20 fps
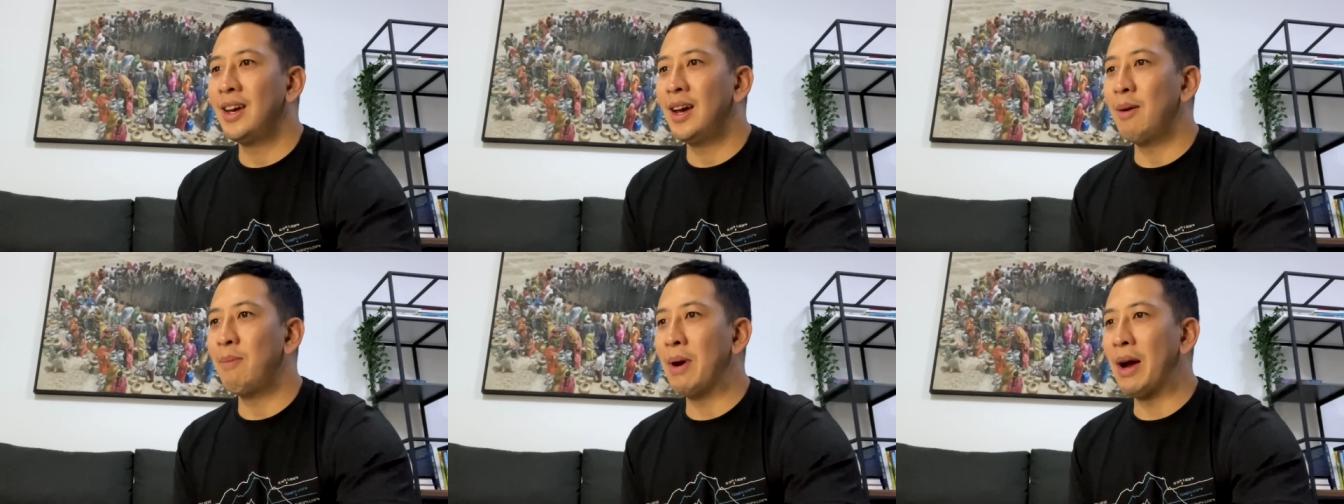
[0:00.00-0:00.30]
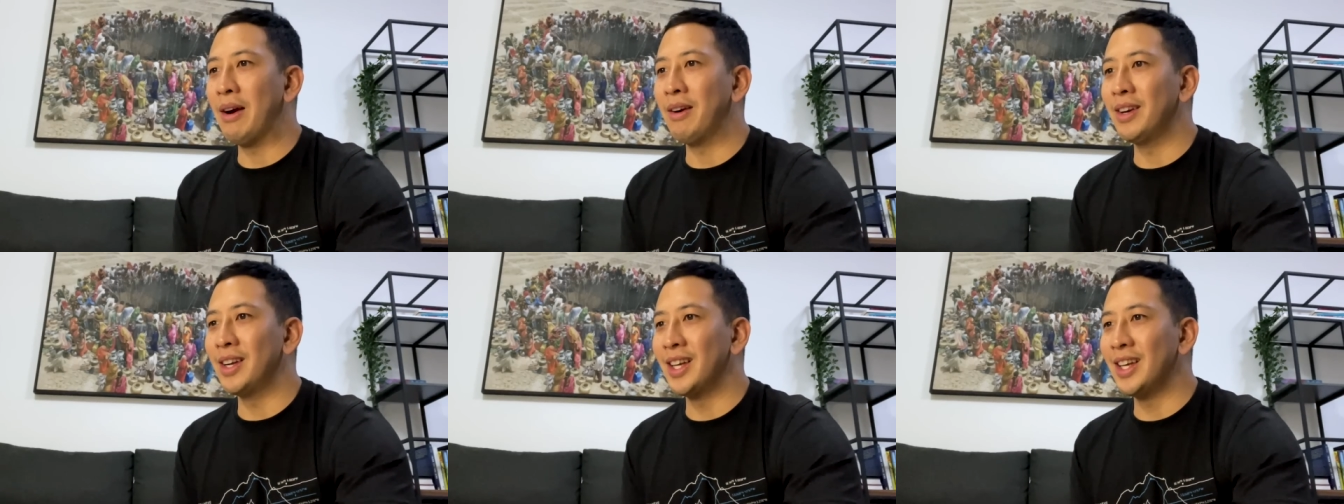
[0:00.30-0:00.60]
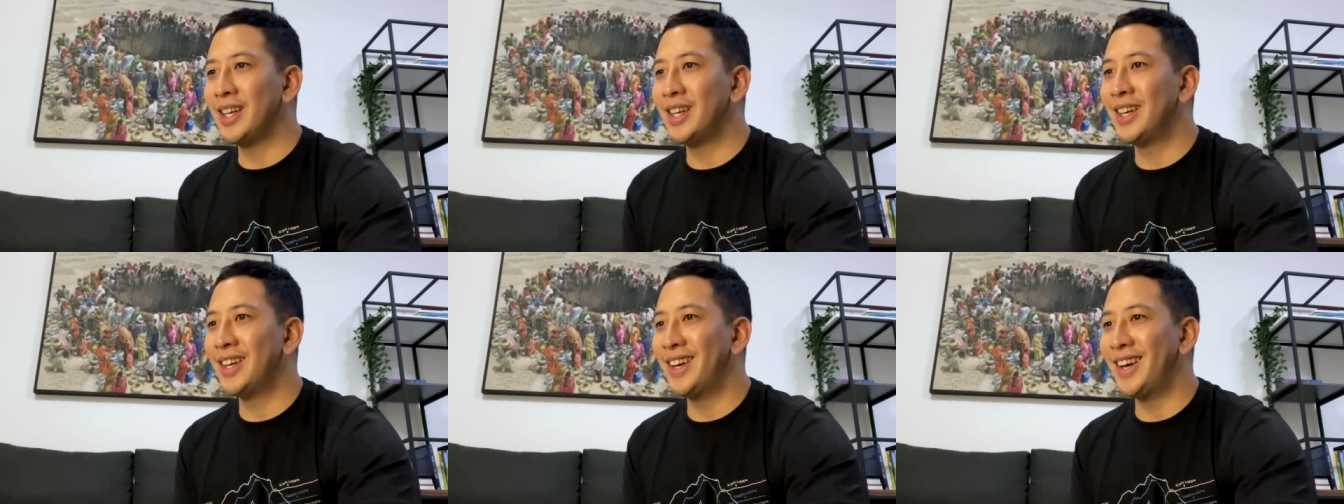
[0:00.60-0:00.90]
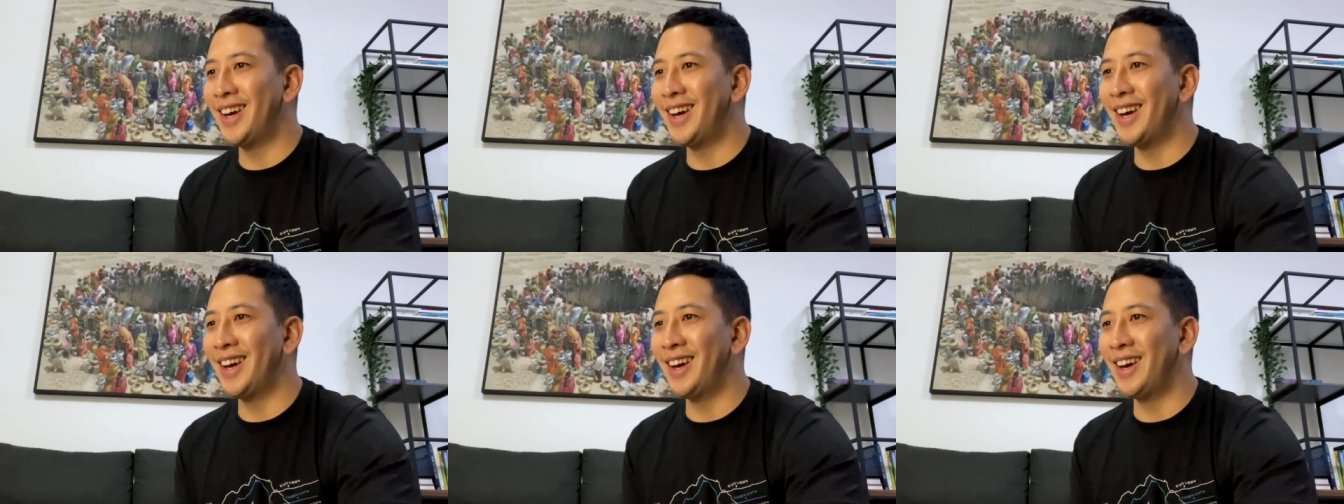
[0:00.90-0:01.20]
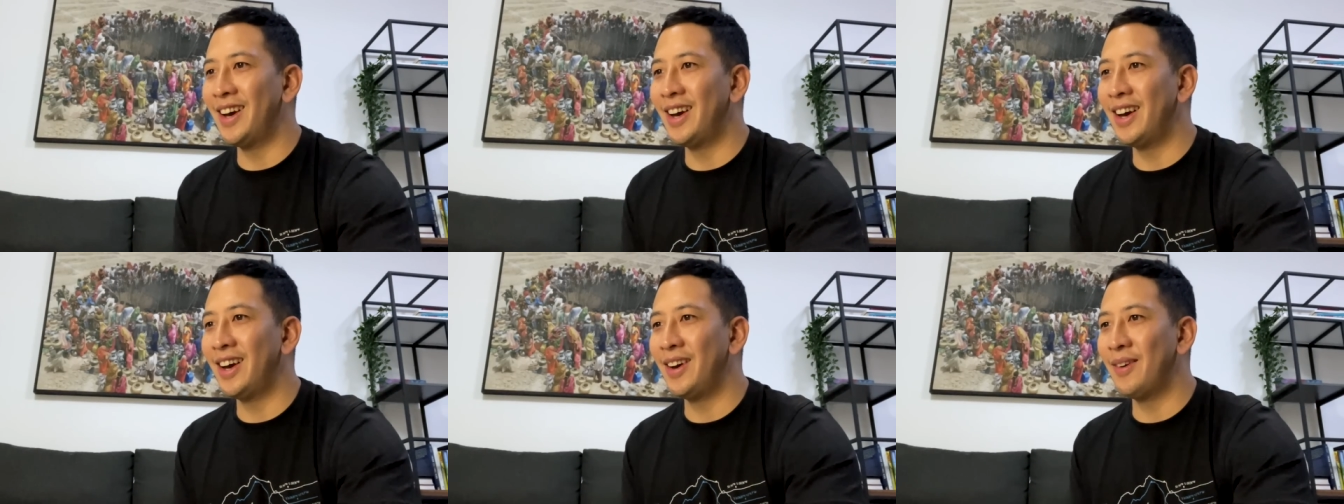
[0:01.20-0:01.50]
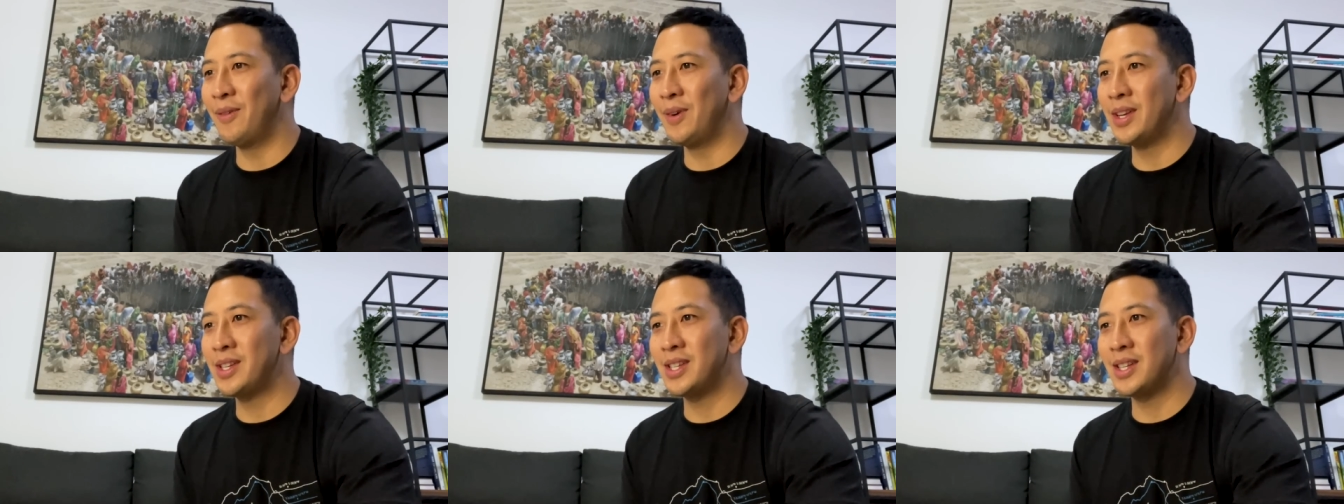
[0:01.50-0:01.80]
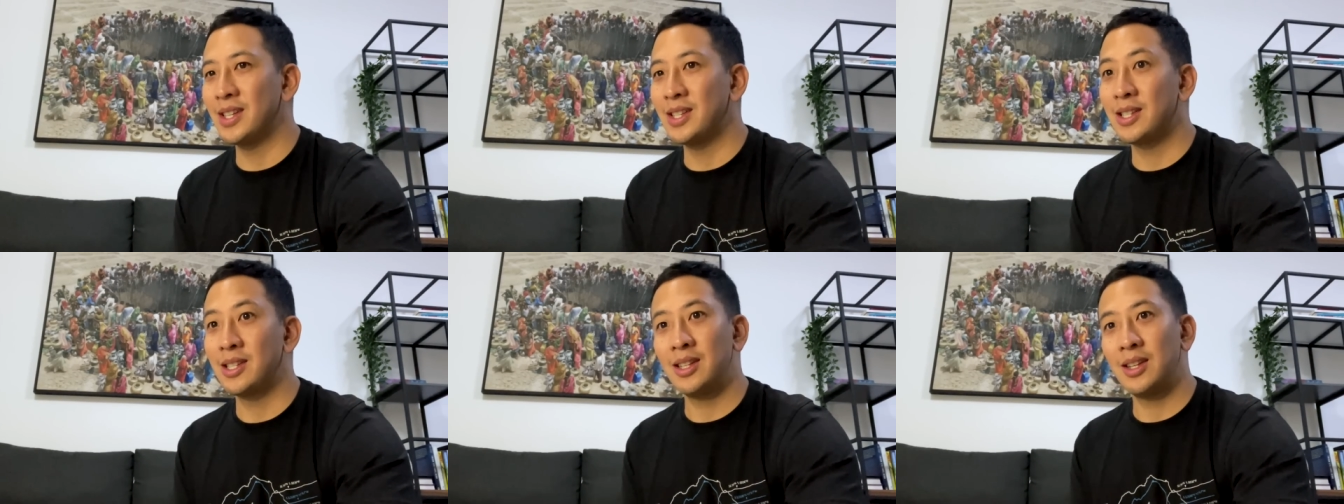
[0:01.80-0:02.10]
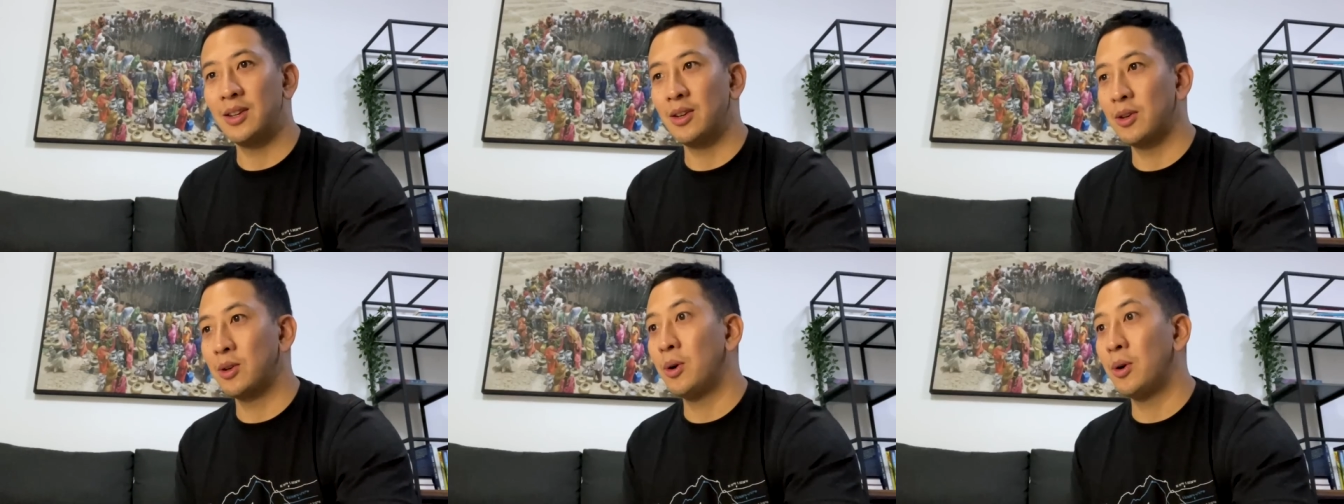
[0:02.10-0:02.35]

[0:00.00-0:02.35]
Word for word: Apparently, uh, which is